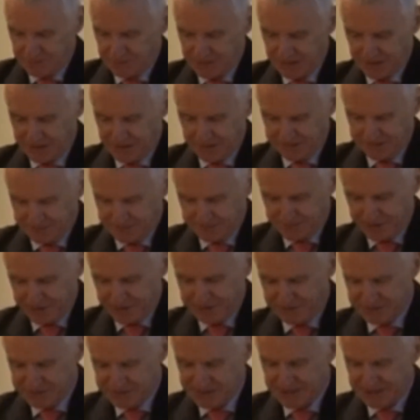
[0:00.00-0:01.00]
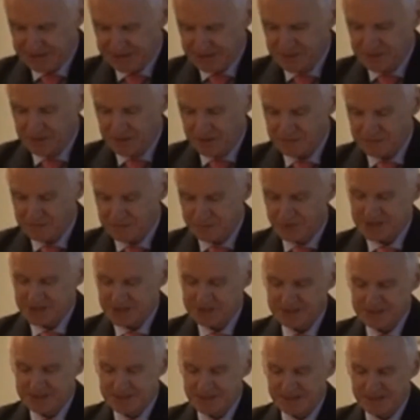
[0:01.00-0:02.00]
were previously not
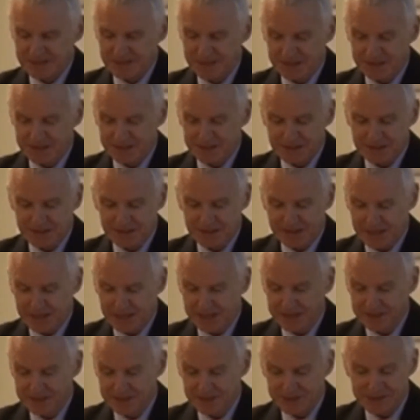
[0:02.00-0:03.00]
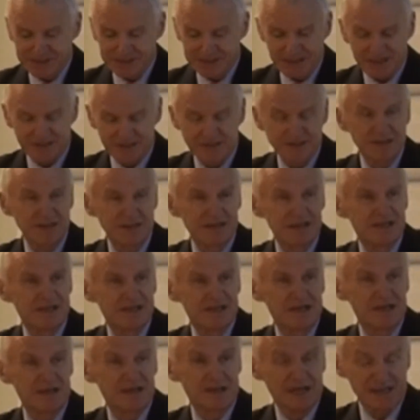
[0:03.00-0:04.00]
present in the energy sector,
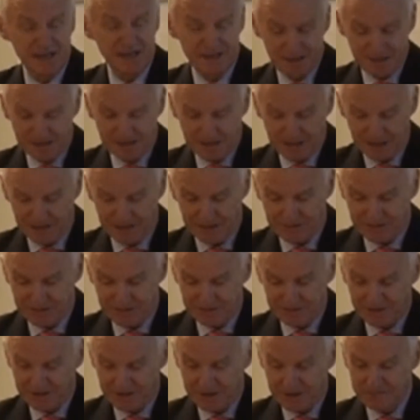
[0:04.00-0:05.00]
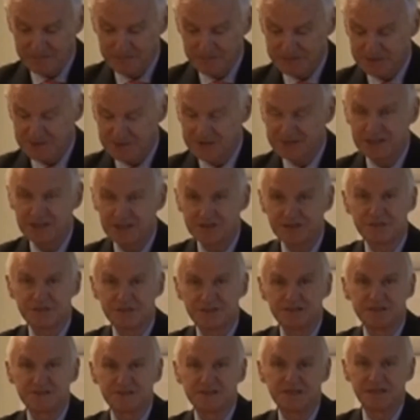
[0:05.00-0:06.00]
unlike other environments such
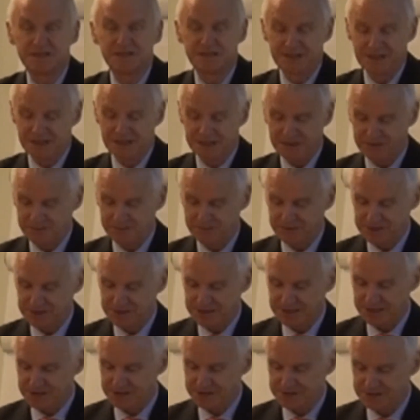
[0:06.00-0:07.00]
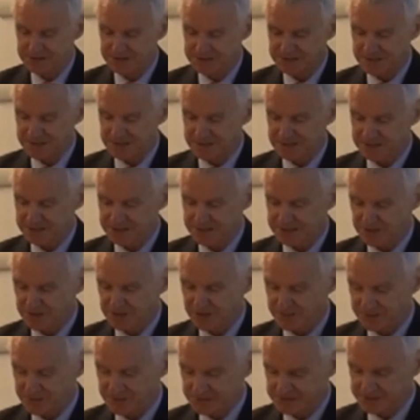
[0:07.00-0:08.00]
as telecommunications and
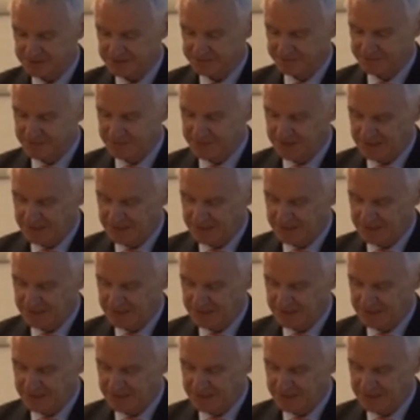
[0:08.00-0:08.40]
e-commerce.